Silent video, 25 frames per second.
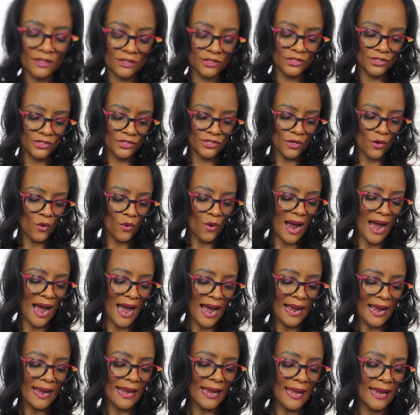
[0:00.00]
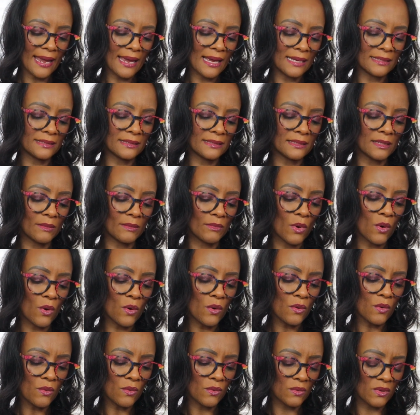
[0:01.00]
So I had some,
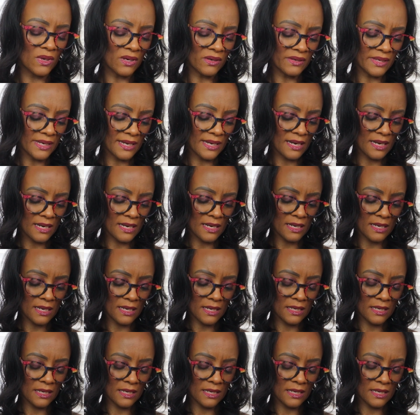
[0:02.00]
oh, okay.